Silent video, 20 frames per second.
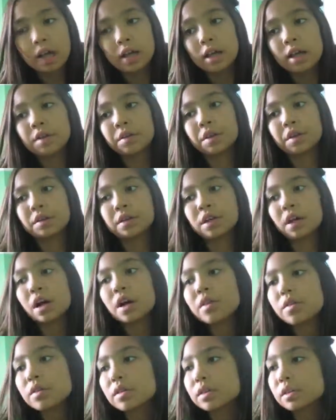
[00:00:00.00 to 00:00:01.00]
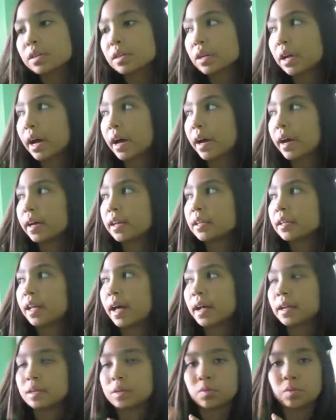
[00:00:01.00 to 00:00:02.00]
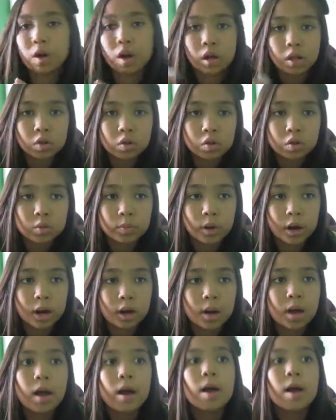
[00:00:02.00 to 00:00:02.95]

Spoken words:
And then the other is the kind that is also smart,